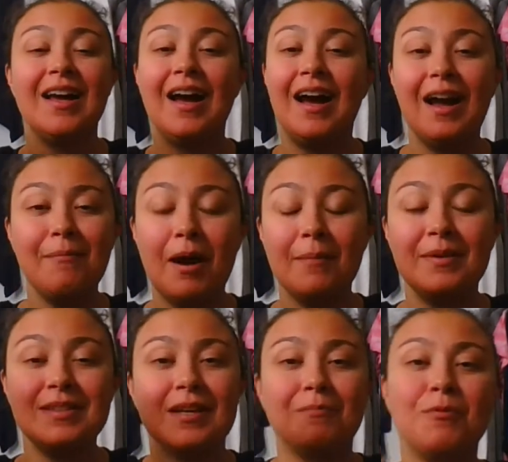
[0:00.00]
Hi,
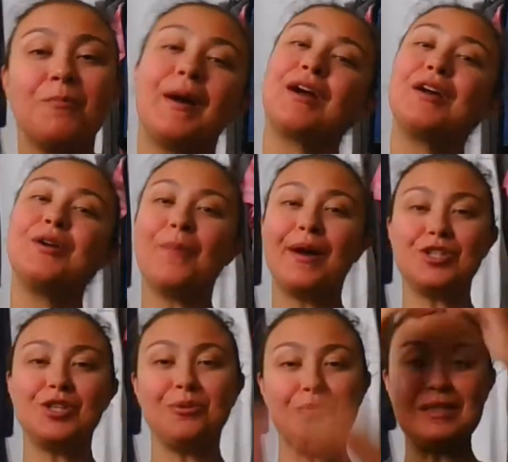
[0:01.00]
mamas. I'm Rebecca. You're
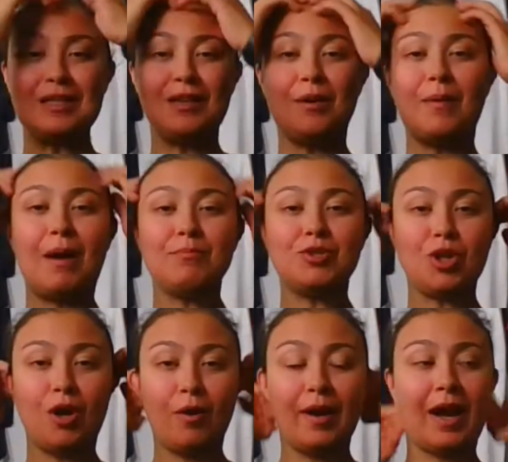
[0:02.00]
watching the Reseller Mom
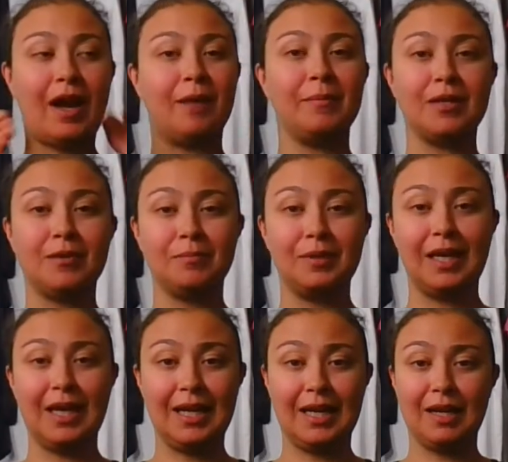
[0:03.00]
Show, and I am a complete
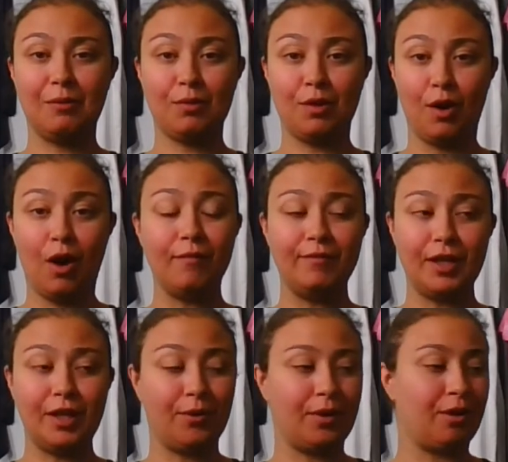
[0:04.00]
idiot with the haul
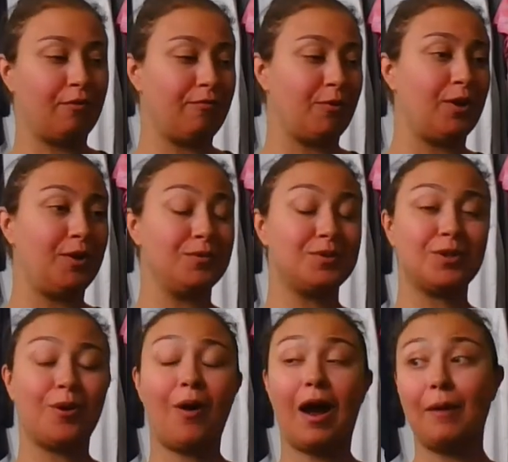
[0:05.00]
video here for you.
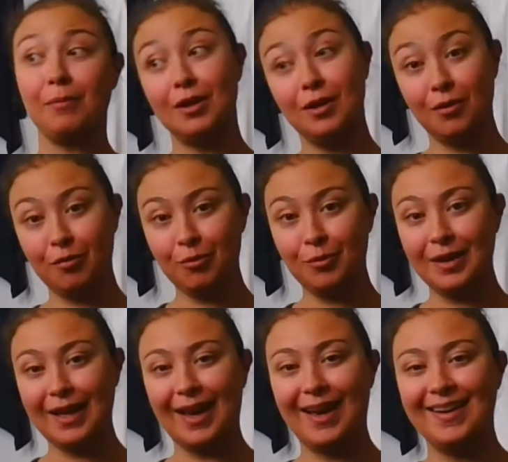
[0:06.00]
So I'm going to go through it
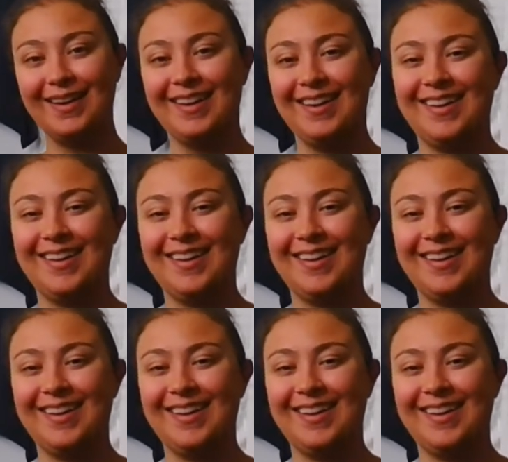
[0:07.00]
again.